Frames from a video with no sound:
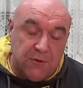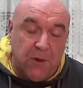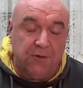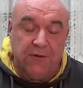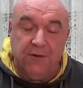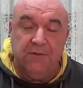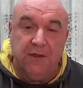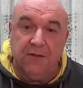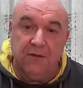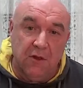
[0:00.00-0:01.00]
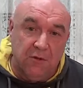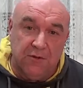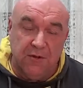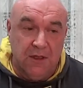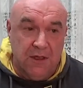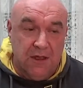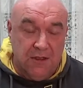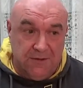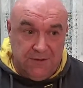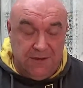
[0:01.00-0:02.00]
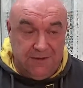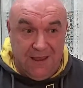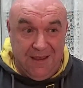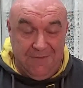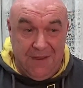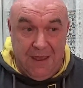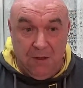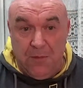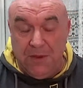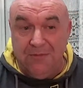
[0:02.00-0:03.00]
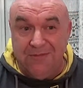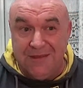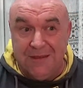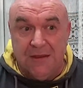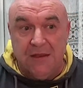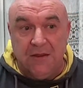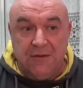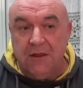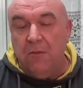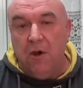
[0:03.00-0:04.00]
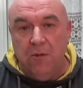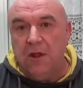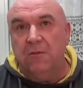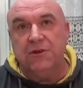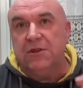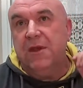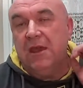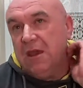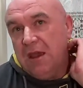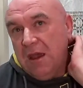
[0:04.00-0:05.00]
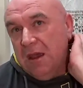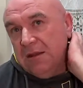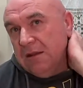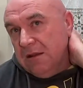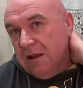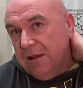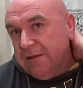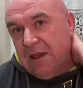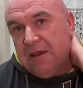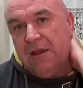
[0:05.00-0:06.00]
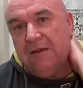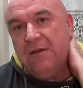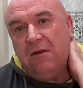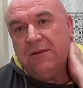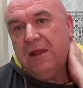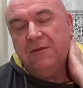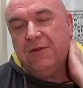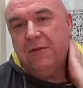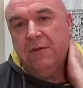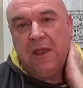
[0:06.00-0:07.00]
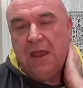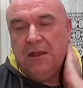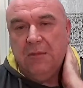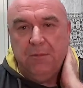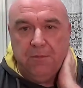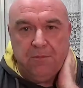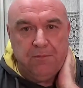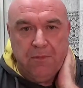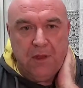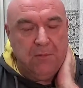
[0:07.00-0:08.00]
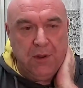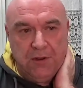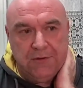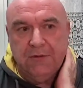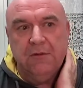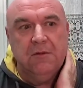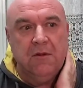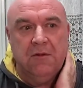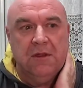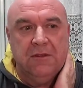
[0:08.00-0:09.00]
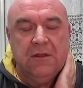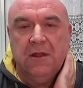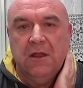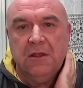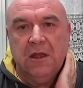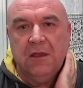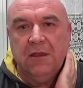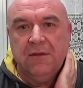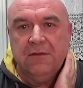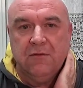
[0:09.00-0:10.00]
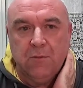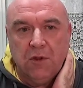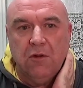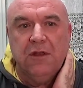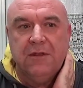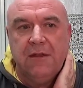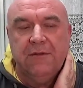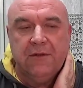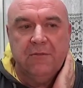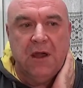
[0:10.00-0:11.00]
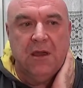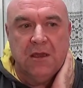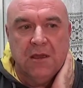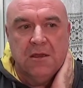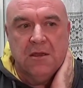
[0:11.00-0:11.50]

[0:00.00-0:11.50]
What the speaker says: positive things, and those are things that are helping. Because at the moment, I must admit, and like I say, it's not down to any person or anything like that. It's purely down to my,